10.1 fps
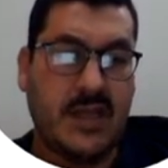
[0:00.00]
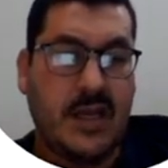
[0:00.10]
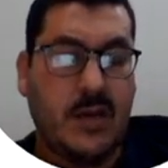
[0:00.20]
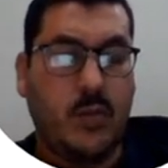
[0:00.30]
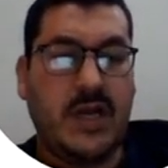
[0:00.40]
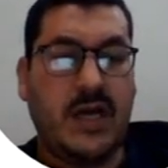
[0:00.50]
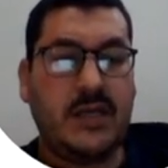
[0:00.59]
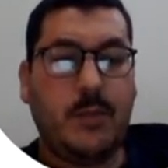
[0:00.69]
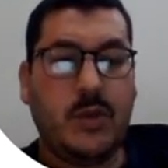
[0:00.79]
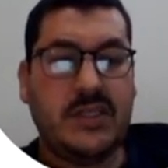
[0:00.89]
When I
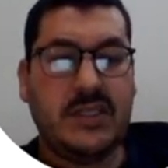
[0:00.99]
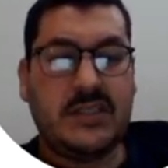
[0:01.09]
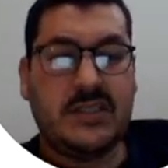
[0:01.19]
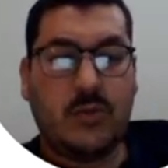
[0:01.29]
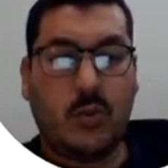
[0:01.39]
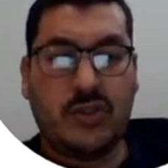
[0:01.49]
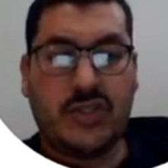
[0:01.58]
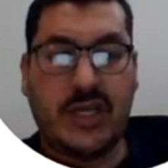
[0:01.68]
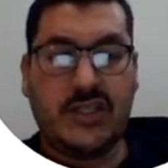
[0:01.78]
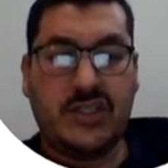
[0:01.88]
put it or
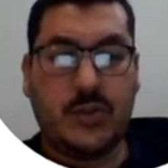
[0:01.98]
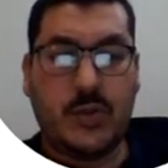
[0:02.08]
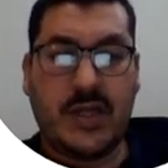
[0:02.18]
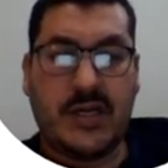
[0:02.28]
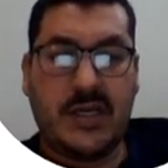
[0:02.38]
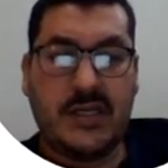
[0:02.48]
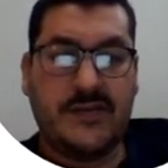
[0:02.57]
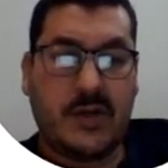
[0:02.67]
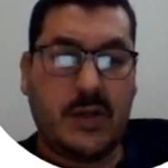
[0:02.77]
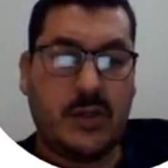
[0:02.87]
change it with the
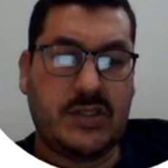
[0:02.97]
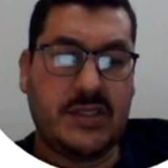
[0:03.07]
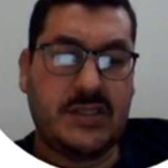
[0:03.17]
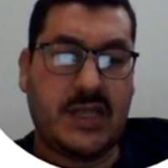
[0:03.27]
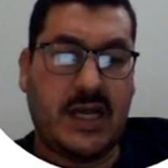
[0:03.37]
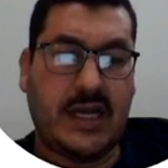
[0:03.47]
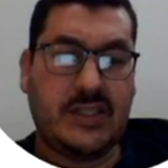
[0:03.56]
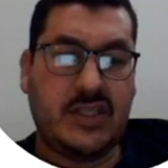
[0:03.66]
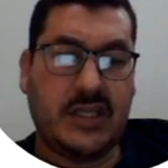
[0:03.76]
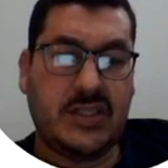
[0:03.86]
relative clauses, I
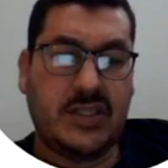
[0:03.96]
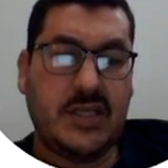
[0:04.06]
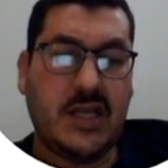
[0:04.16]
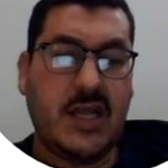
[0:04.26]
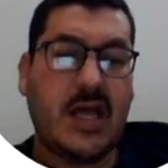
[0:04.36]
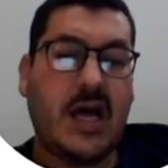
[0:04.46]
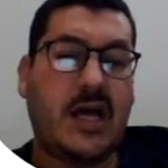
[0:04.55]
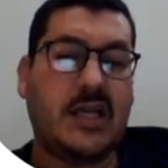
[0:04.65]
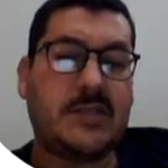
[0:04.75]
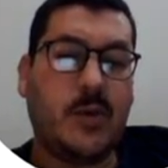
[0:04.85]
change it.
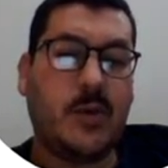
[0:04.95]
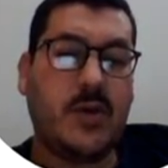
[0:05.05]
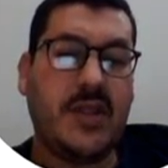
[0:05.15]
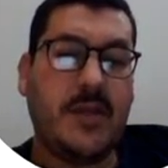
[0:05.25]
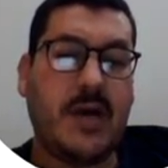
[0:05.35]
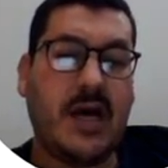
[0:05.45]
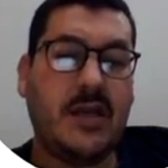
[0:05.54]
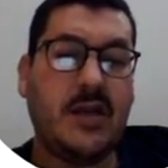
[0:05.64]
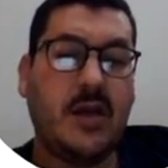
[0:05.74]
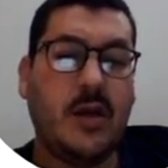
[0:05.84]
I spoke with the
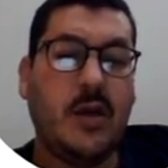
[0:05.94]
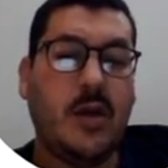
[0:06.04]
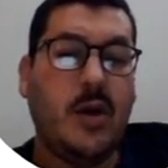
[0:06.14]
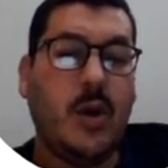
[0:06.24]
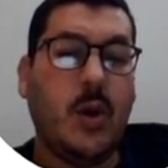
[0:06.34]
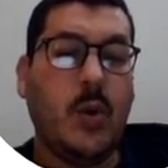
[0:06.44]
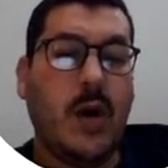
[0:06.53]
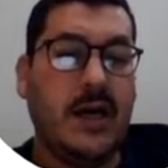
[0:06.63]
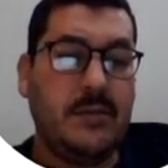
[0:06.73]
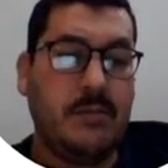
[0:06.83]
man who
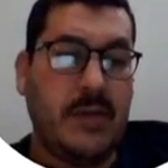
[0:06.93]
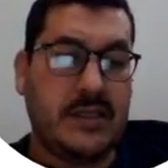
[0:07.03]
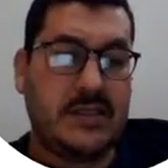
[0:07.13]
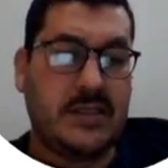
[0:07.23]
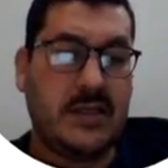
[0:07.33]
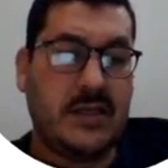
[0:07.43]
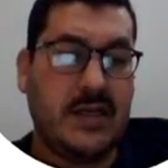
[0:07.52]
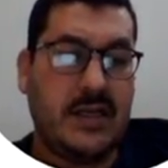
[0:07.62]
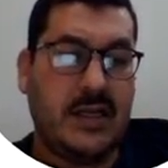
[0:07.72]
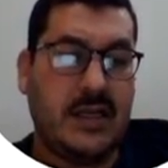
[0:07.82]
I met
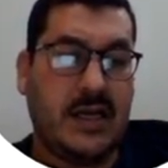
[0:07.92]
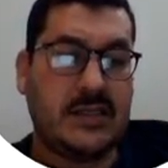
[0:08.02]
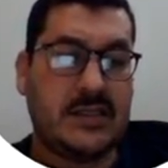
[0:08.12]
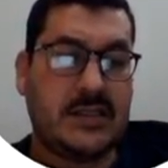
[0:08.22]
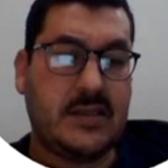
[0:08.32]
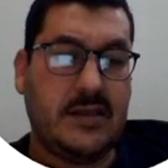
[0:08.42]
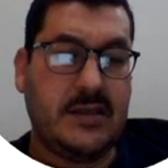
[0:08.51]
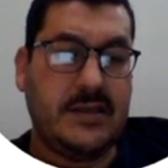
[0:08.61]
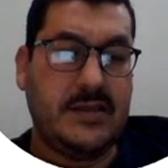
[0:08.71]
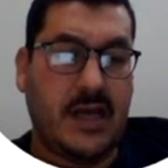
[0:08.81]
last
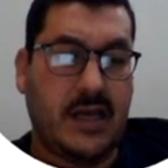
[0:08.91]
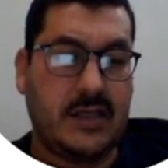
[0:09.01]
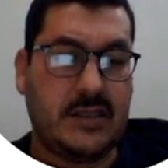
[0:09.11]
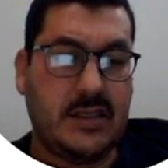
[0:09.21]
night.